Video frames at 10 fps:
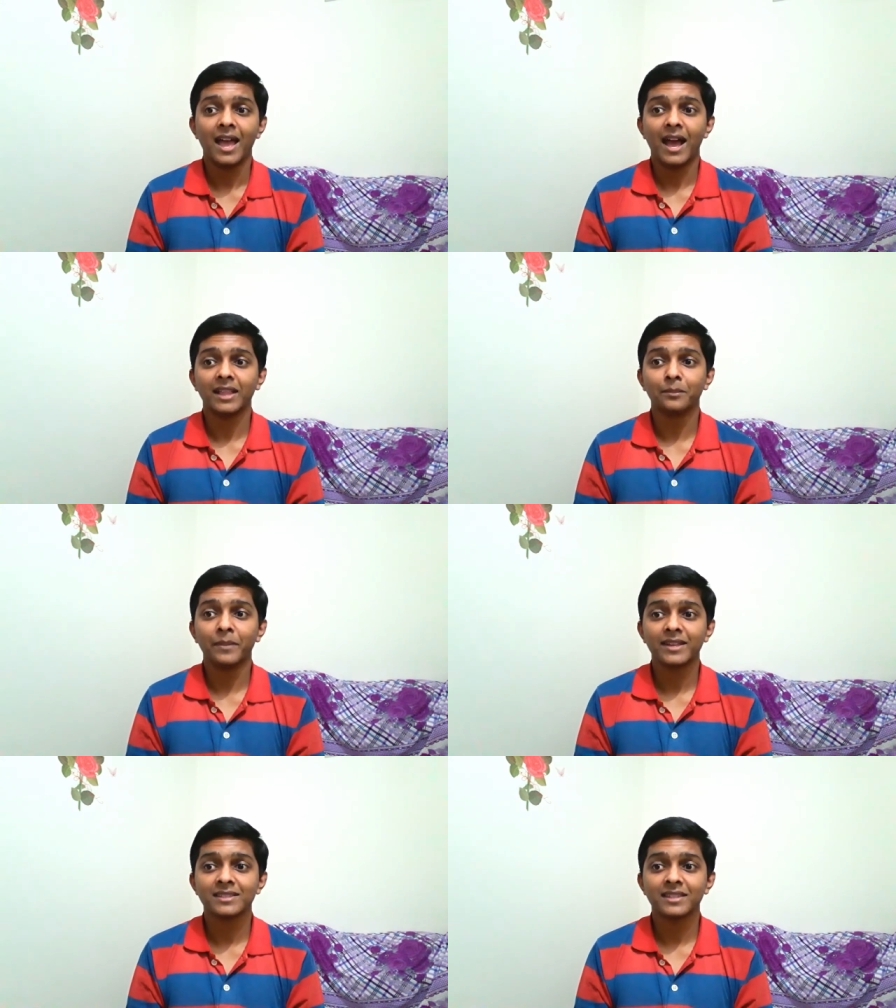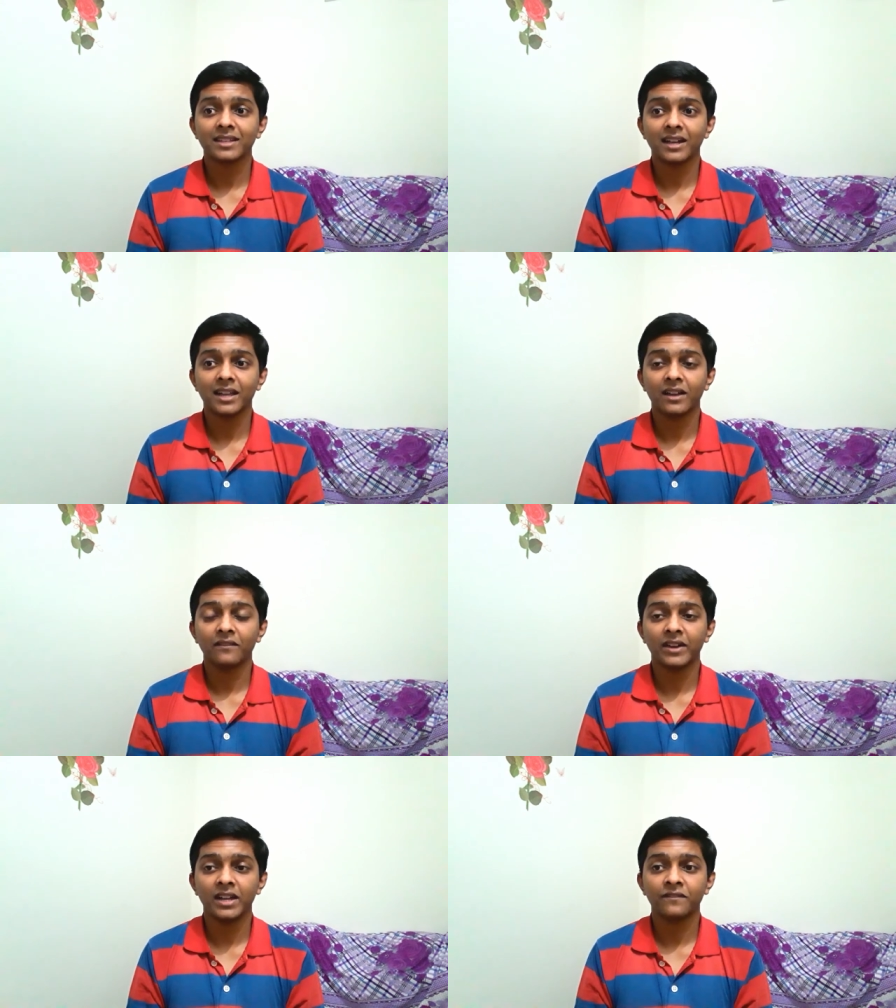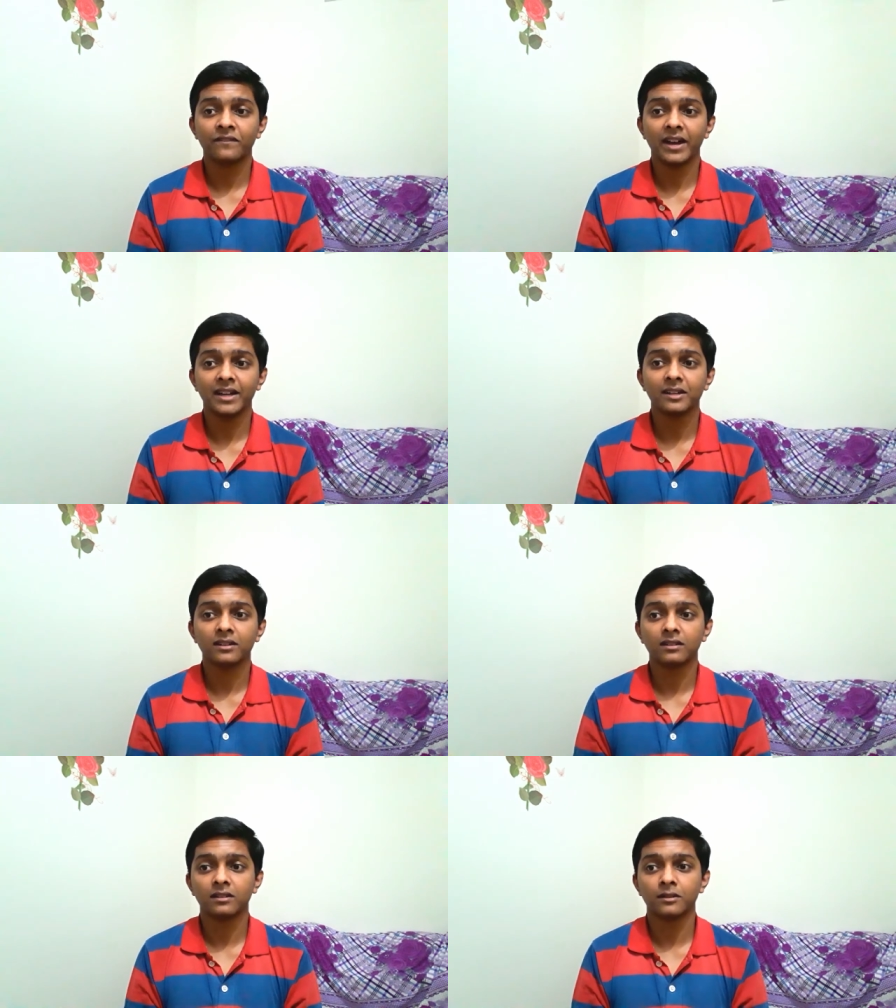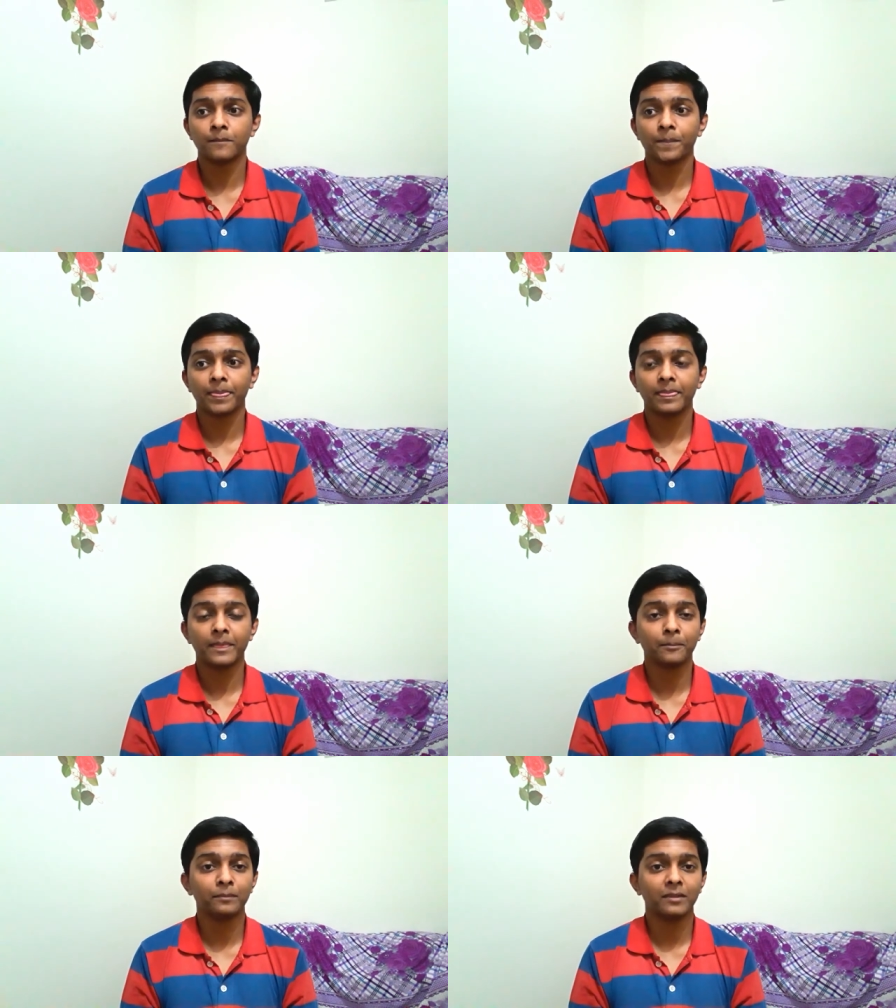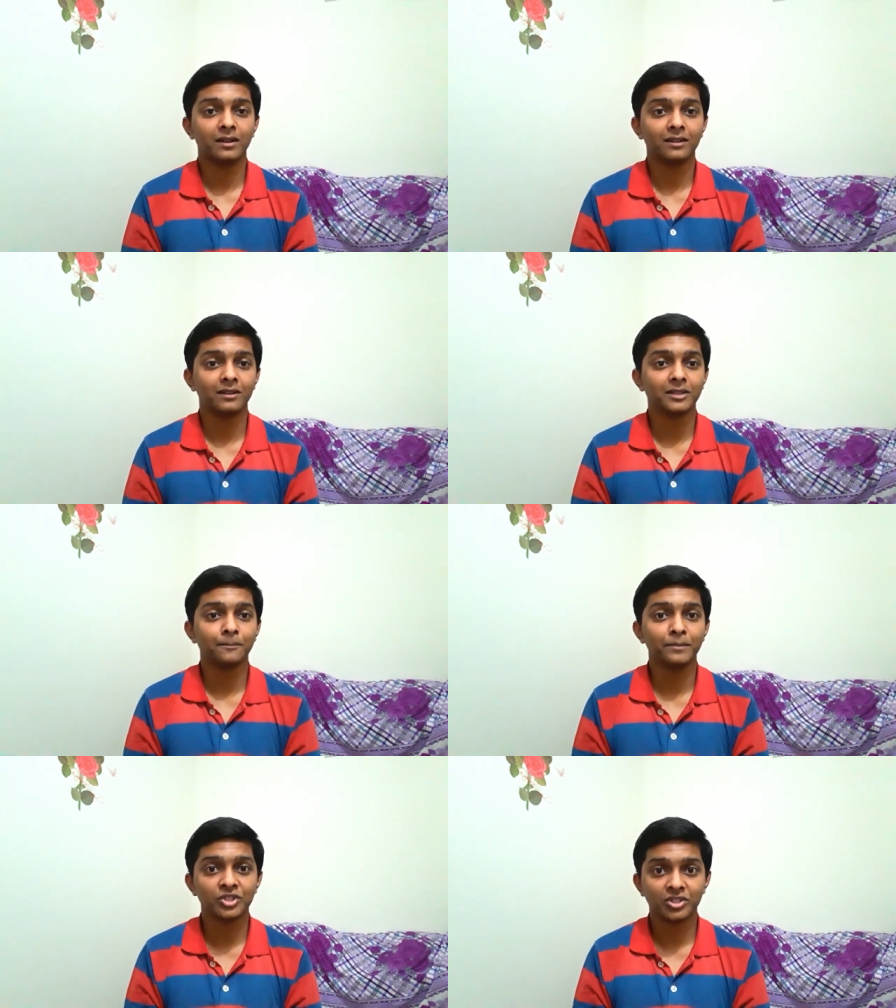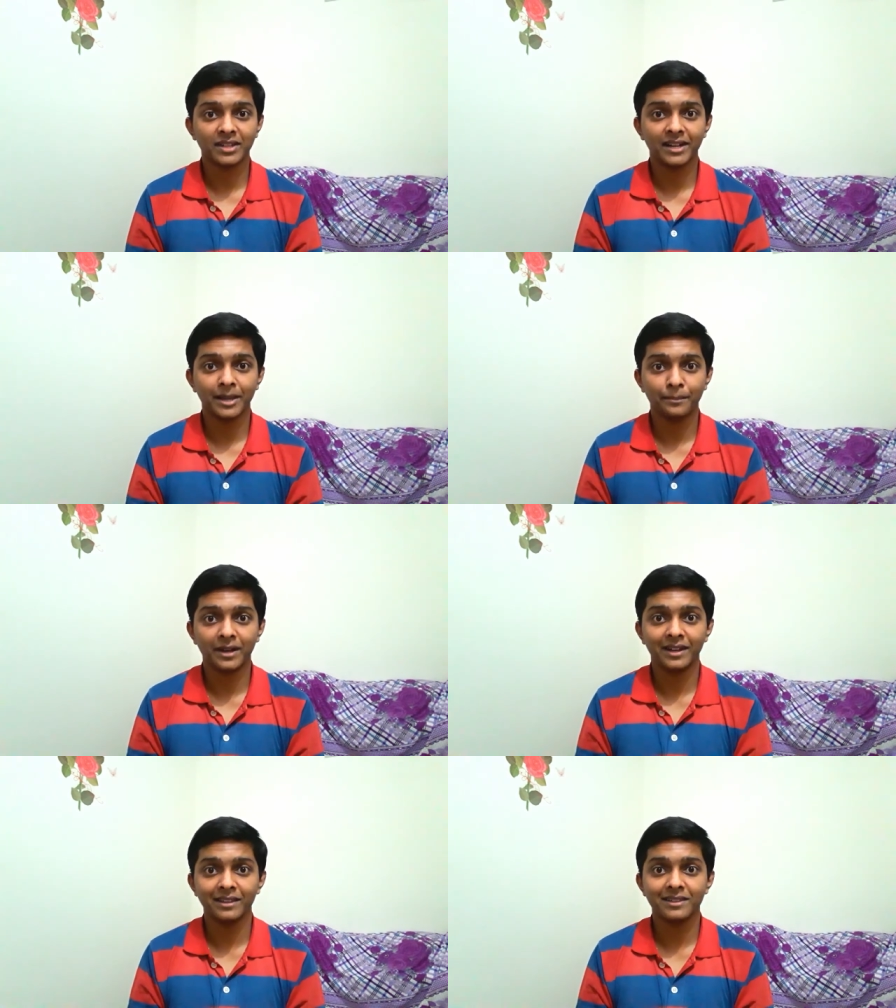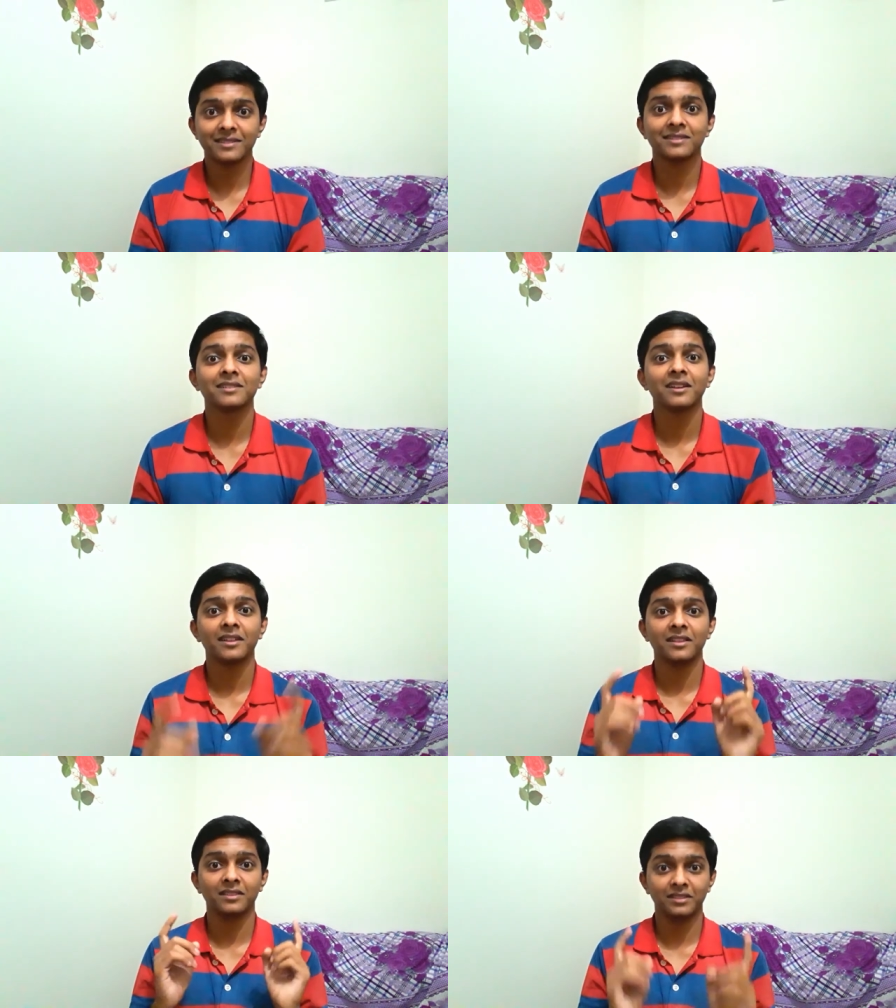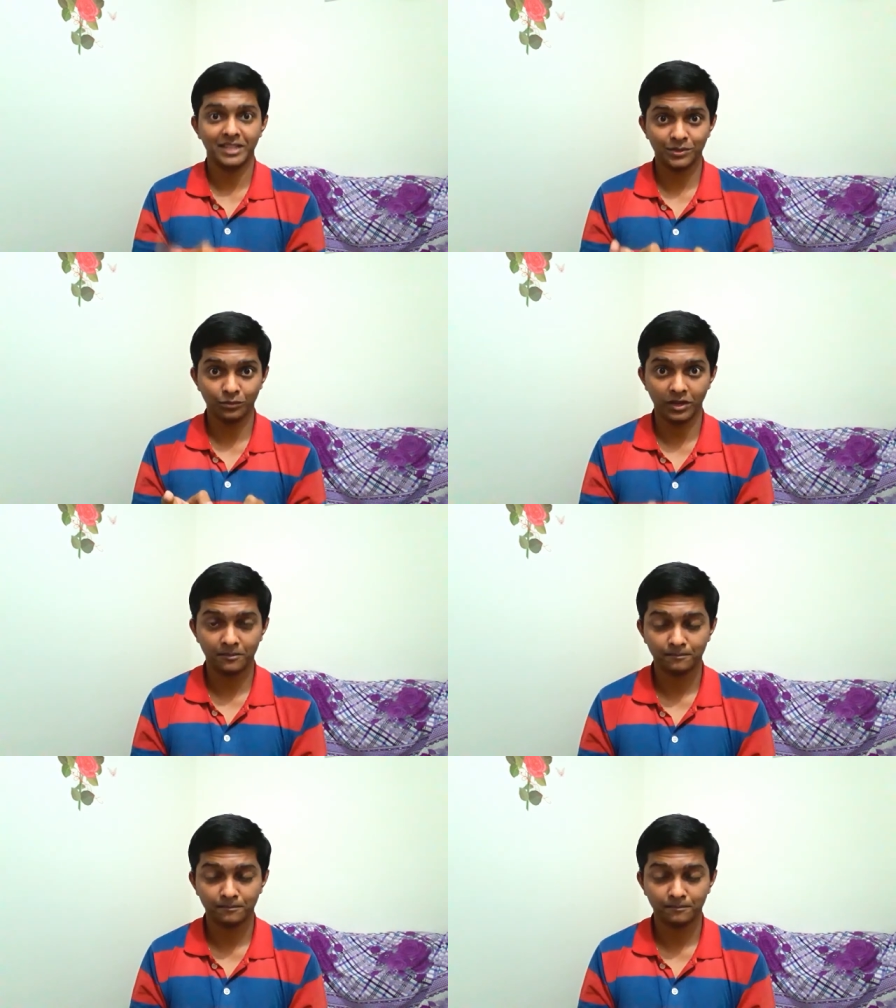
and the best thing that I really find uh, the uh, the picture that depicting is this one